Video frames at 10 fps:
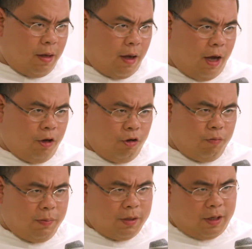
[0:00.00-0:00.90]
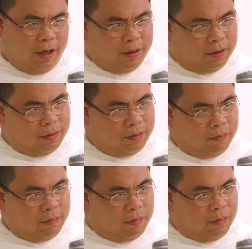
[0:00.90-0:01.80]
And don't be mistaken,
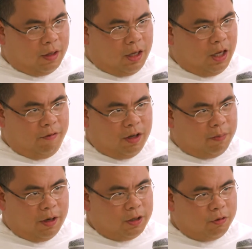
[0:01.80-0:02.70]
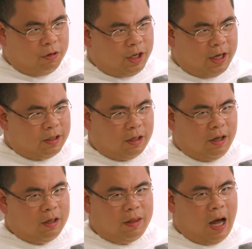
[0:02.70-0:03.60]
even the person who takes
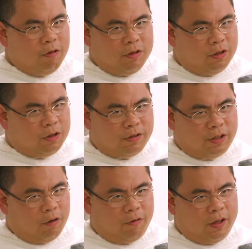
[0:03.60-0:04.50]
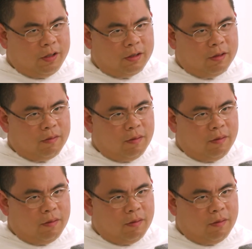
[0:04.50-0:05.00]
thousands of selfies,